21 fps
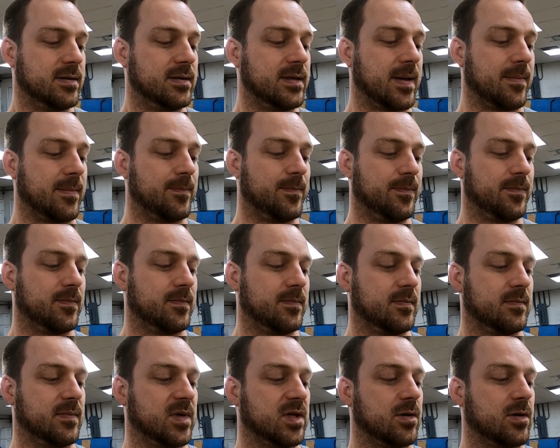yep,
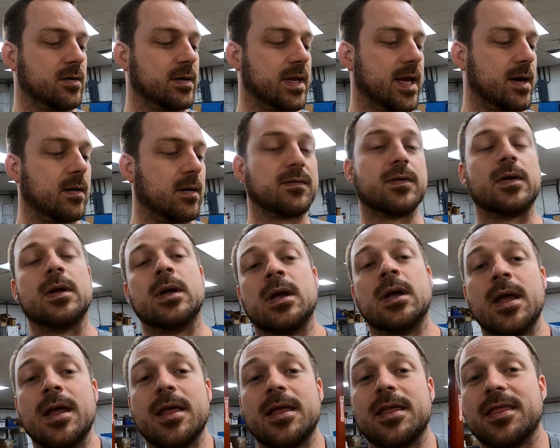let me turn that off.
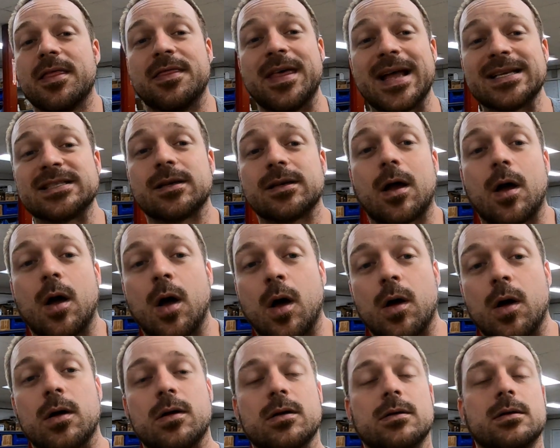That's
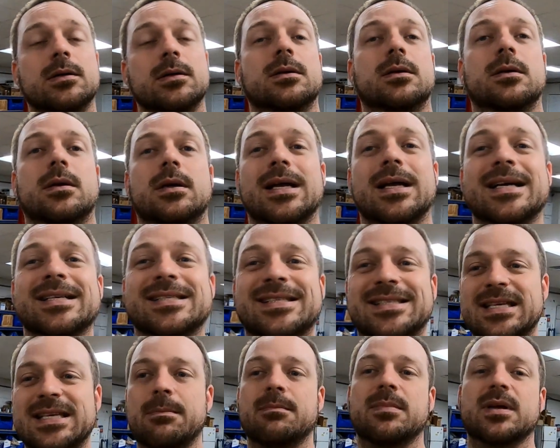all
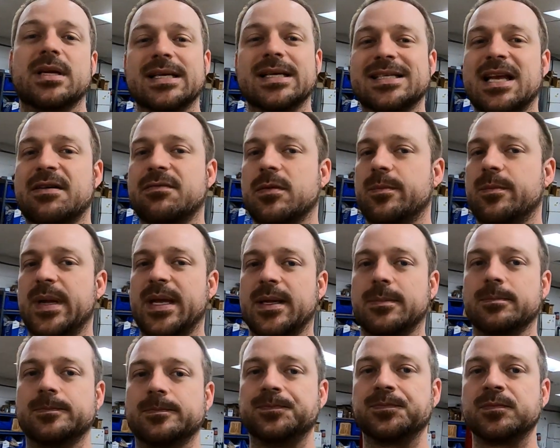assembly has ever
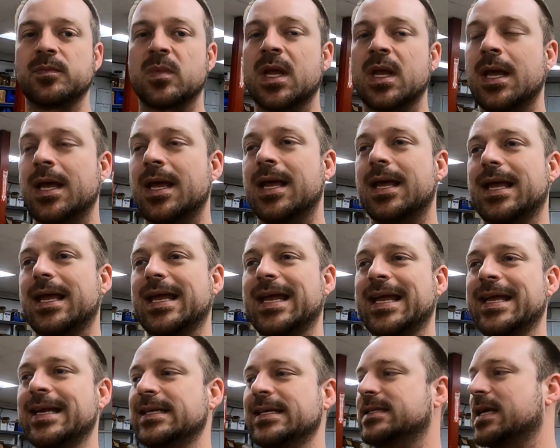been.
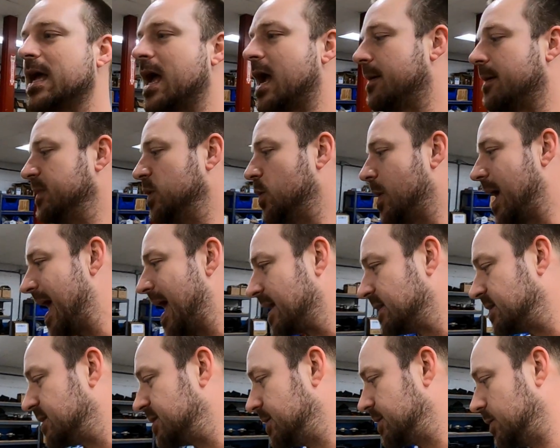Anytime you
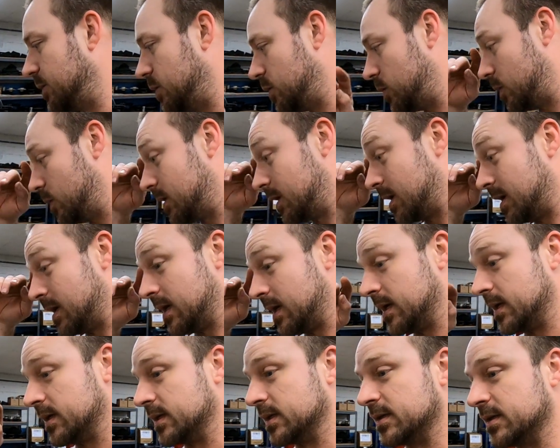had to
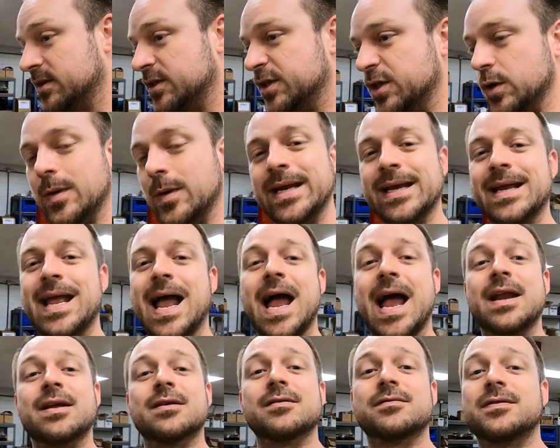do any
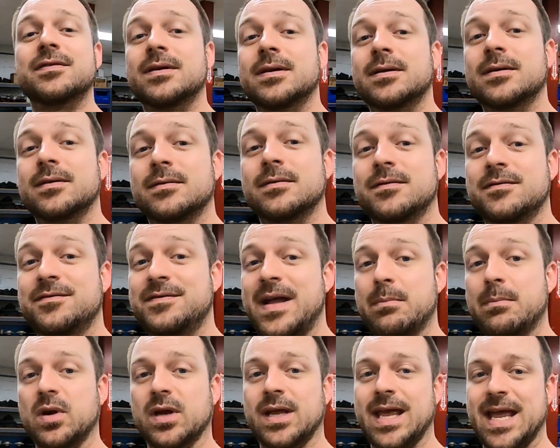kind of
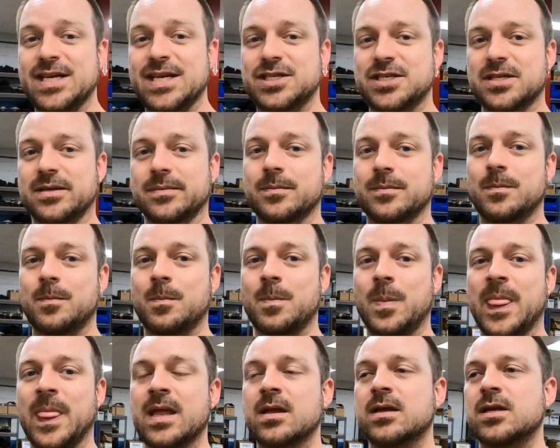fabrication,
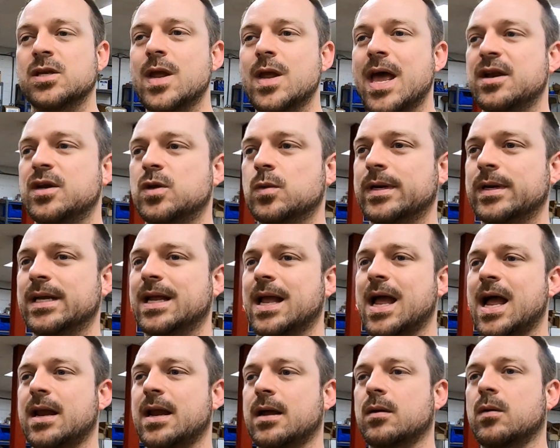you had to do any
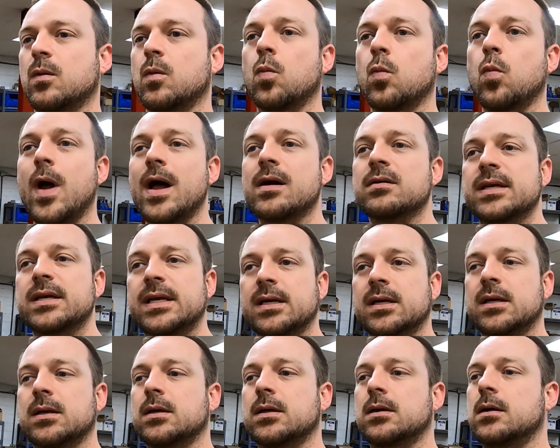kind of
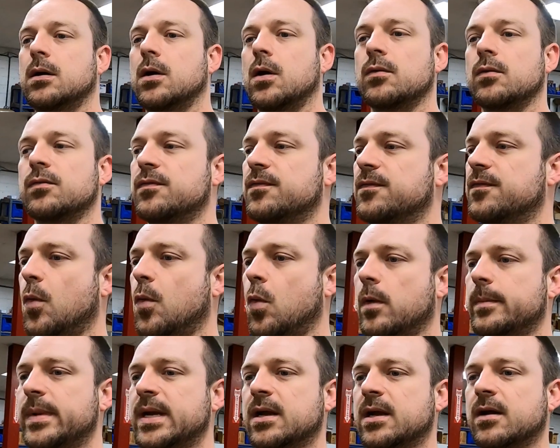welding or
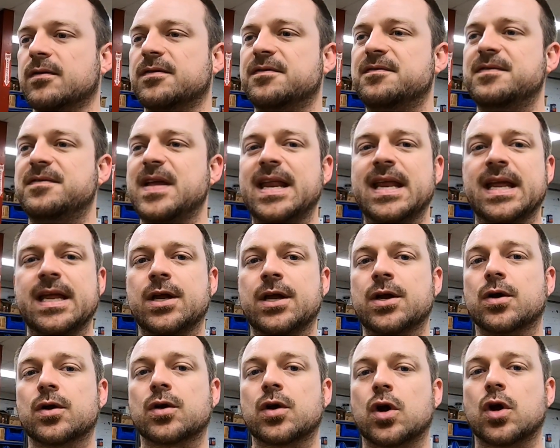forming or
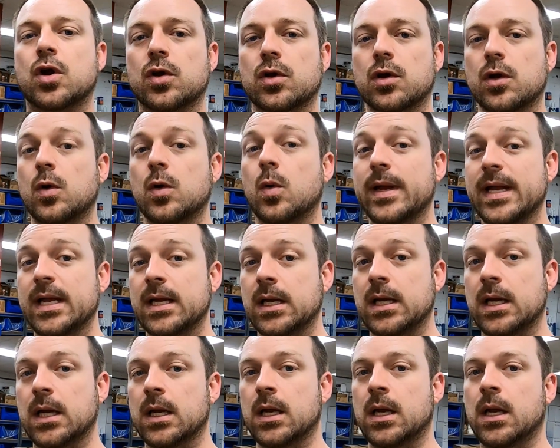fitting or
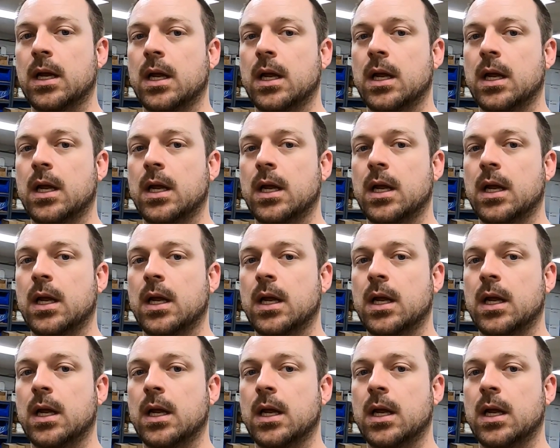gluing,